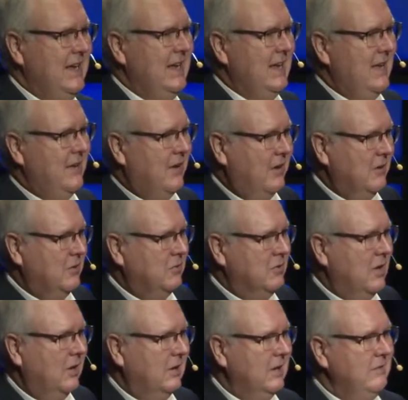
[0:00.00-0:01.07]
an article
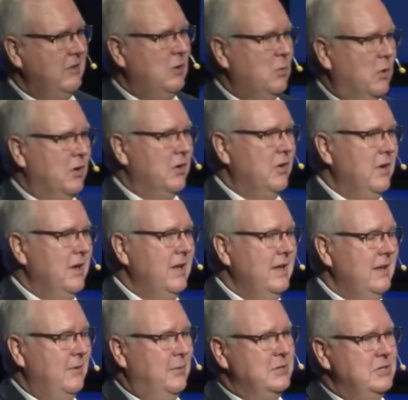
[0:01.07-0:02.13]
called Living Word,
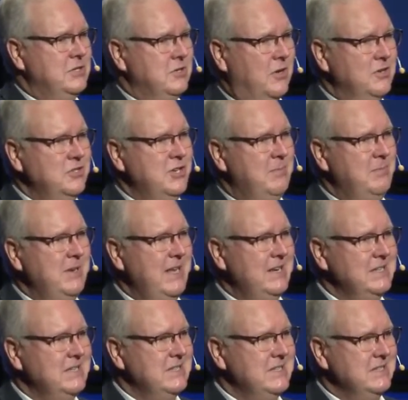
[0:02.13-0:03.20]
which is on Jim
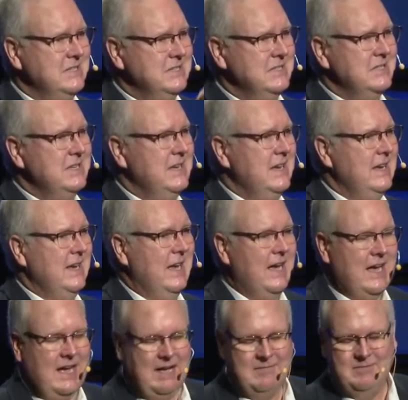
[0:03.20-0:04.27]
Denison's uh,